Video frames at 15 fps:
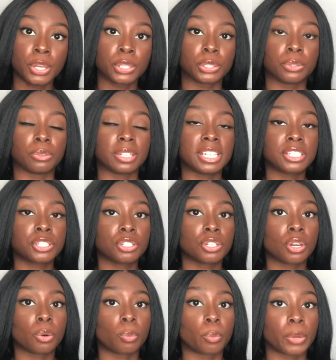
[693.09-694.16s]
You need to
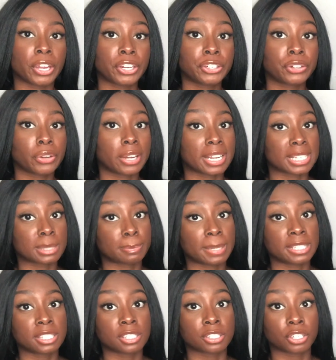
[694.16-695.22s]
know where your
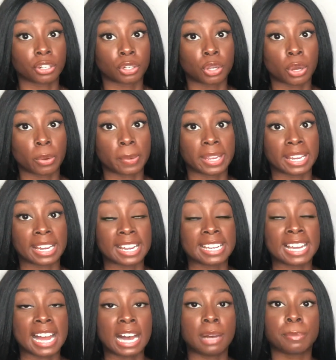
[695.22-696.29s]
expenses are going and
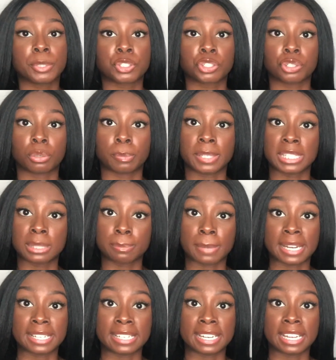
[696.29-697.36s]
how much you'll be
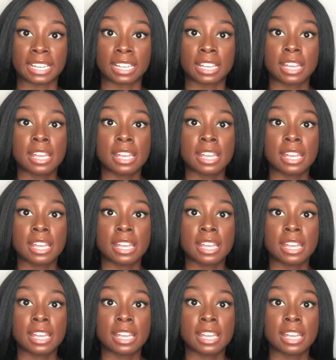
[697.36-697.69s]
spending